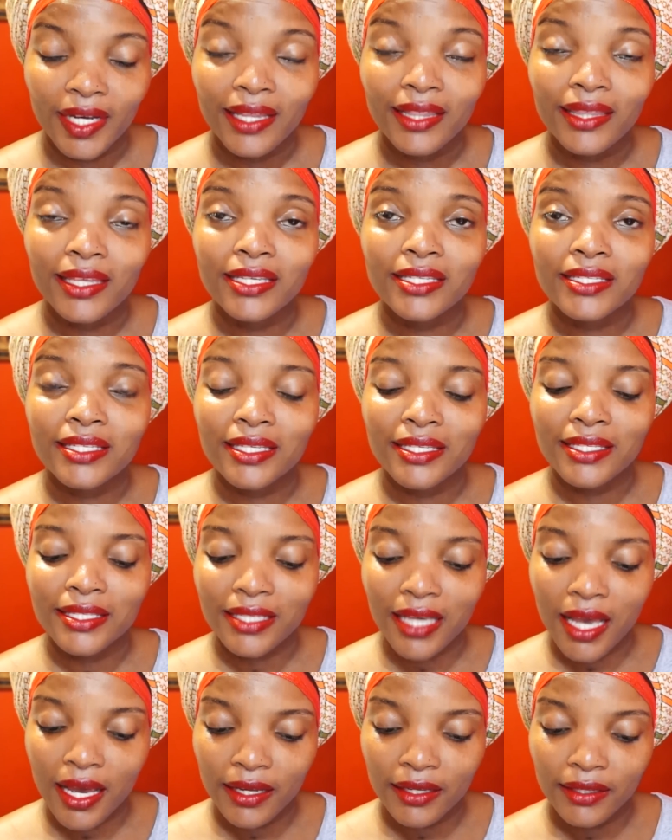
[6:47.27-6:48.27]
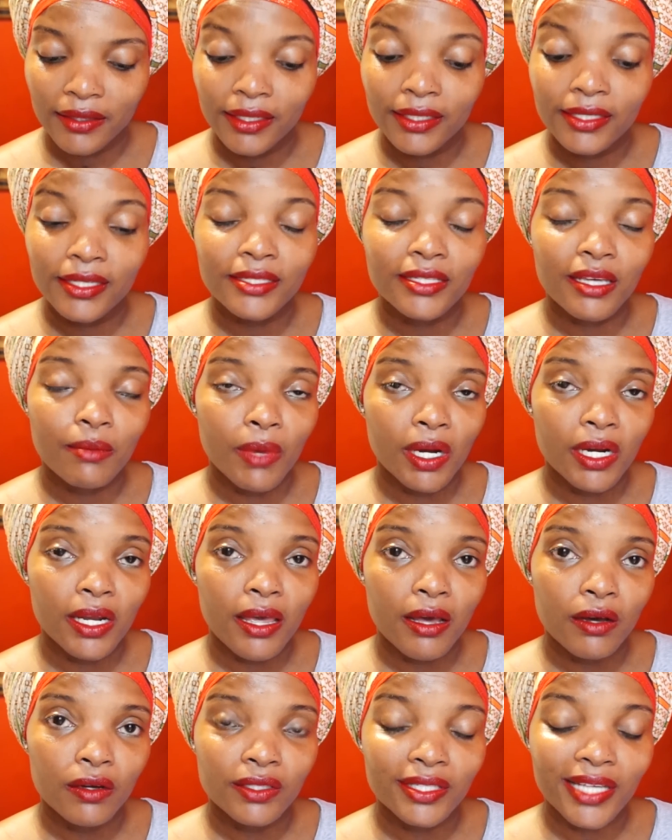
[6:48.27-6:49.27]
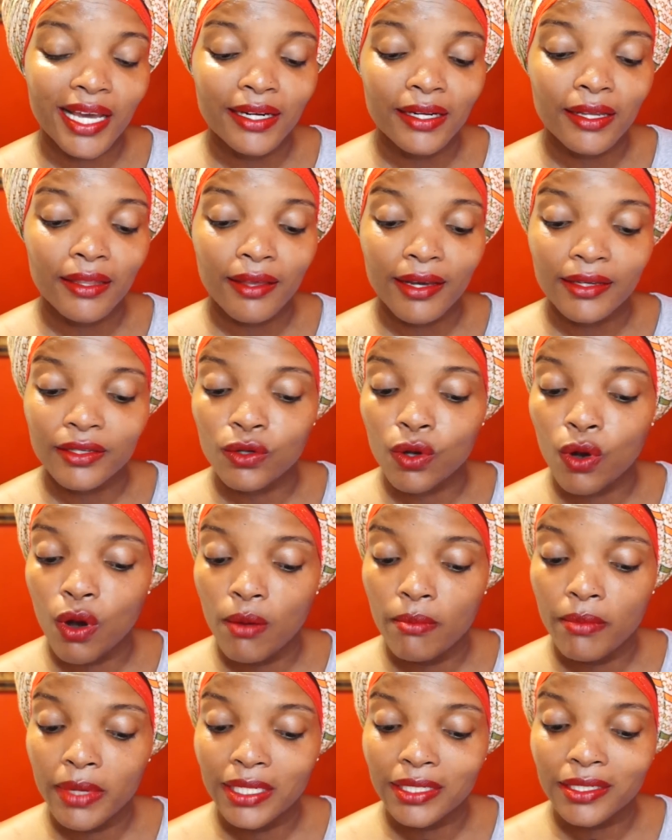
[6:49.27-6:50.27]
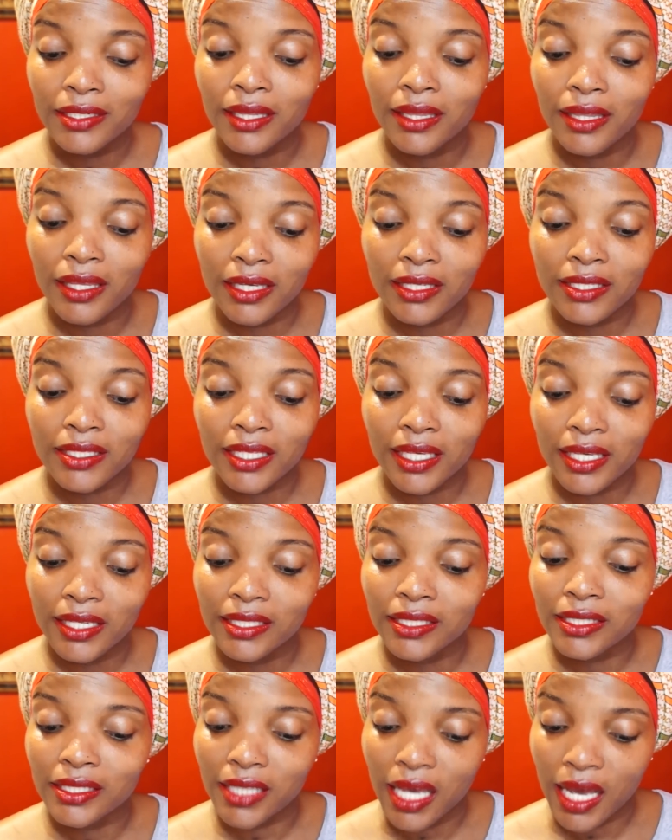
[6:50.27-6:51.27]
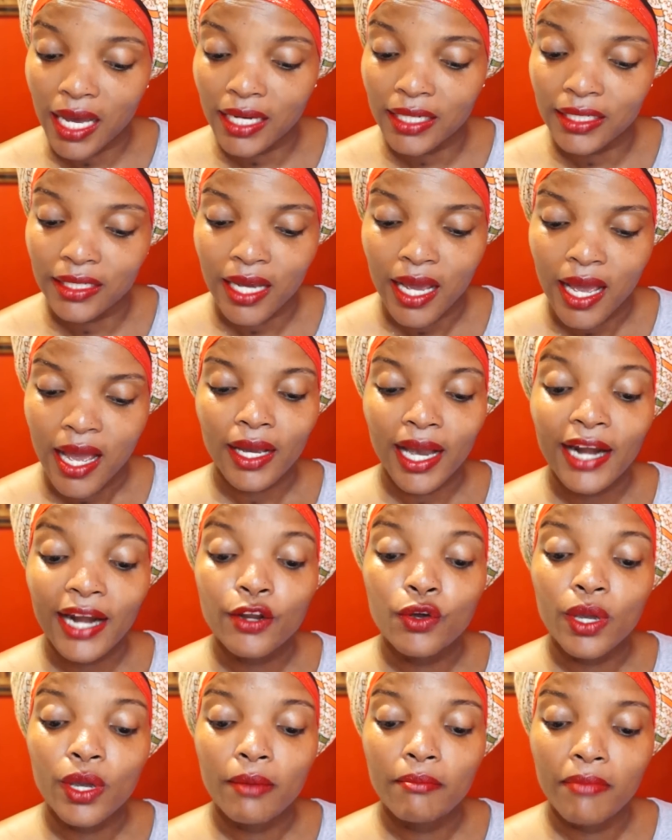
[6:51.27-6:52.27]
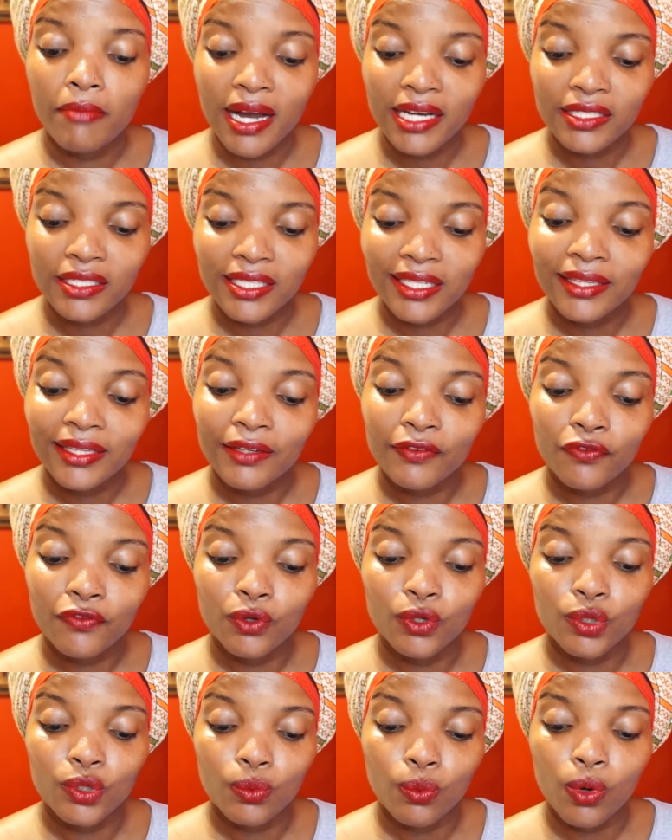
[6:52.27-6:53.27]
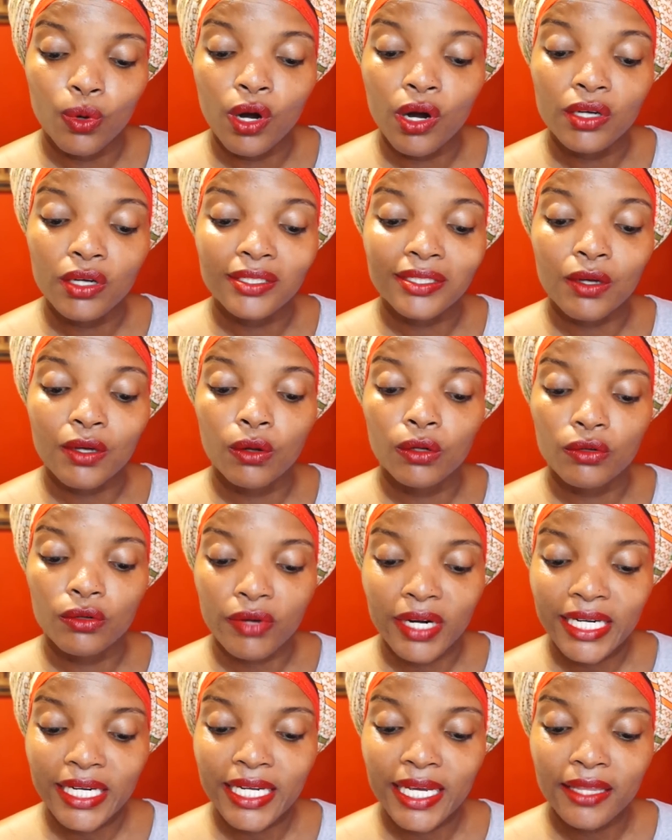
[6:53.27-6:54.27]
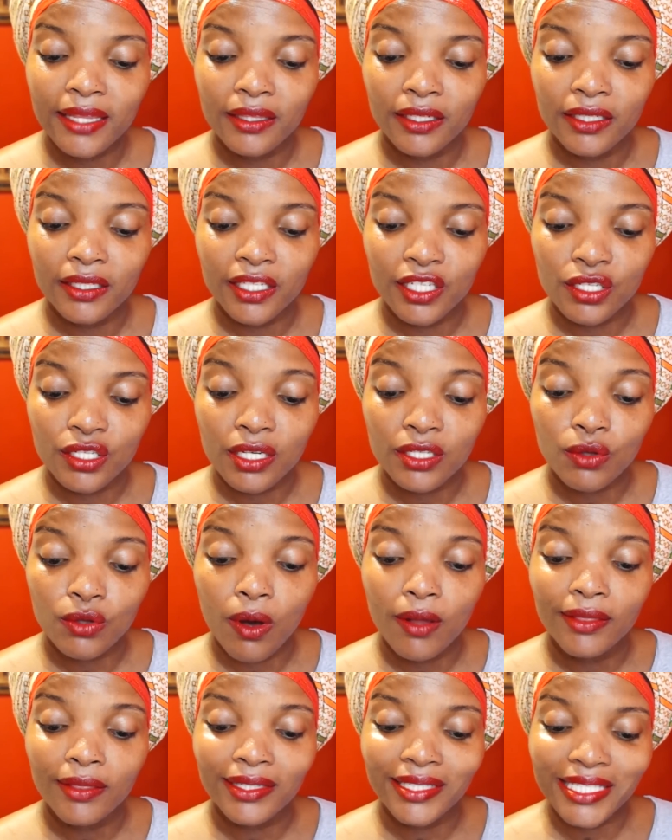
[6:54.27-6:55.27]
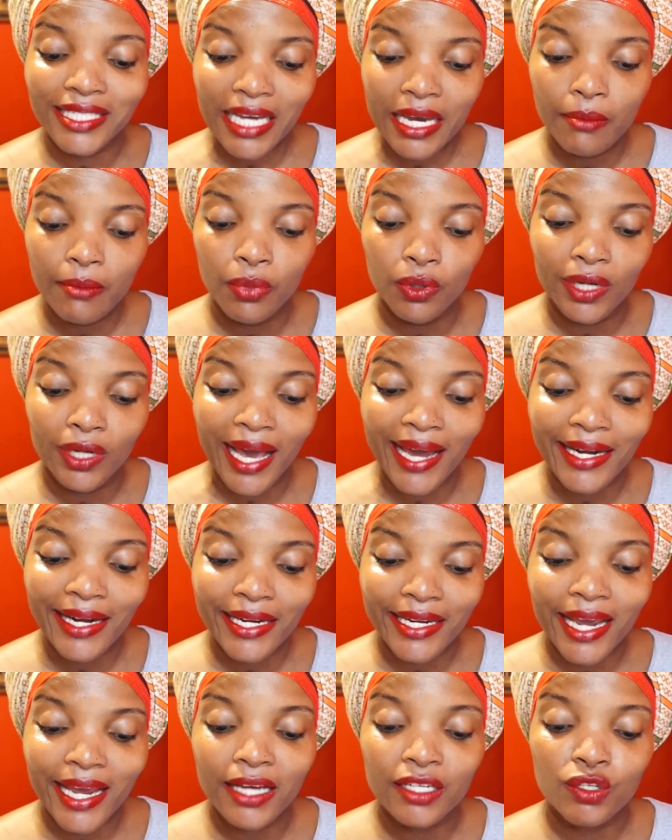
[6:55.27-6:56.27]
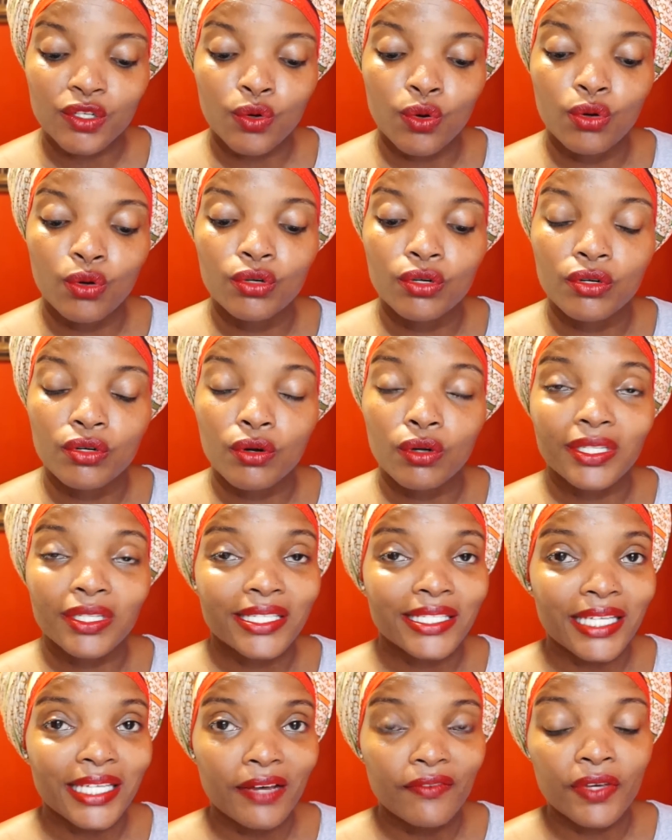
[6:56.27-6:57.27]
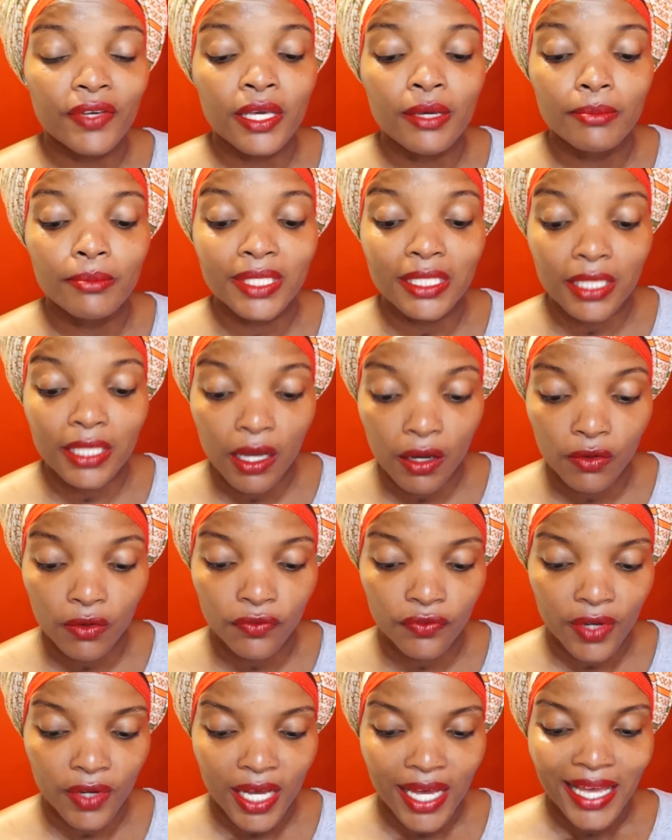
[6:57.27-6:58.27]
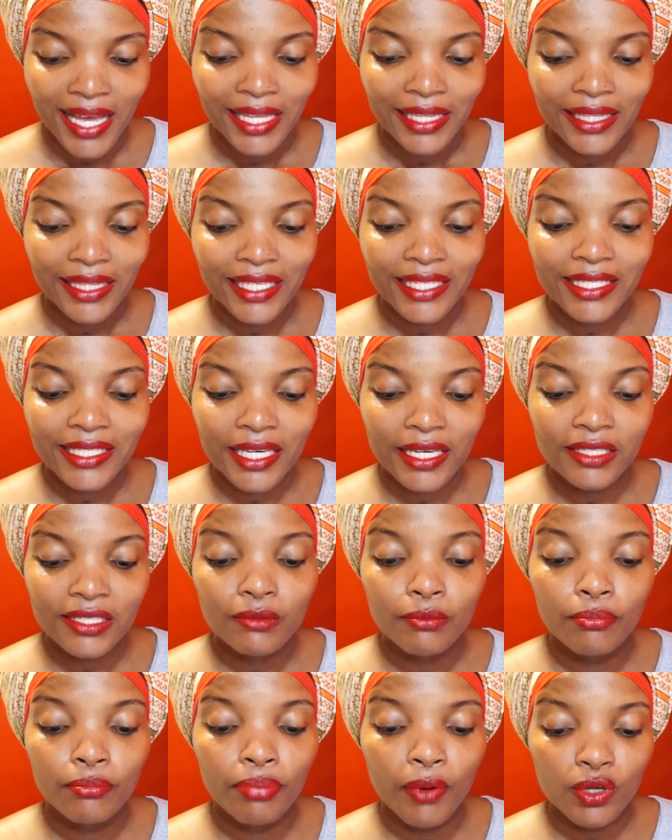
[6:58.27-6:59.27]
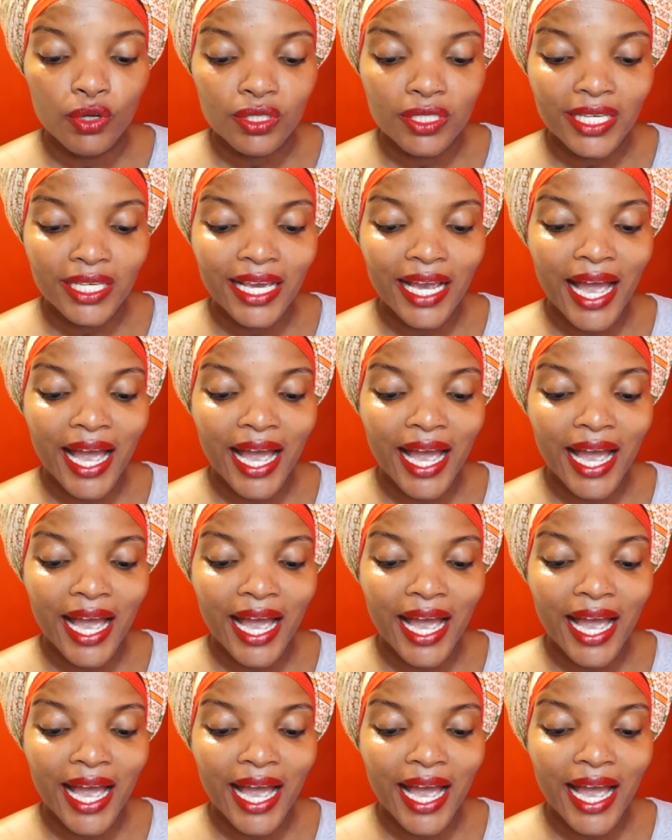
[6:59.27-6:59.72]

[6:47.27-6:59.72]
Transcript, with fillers: this is sad uh, this is someone else under that comment this is sad can you imagine the food was already in the dishes on the table and yet could not serve himself this is bossing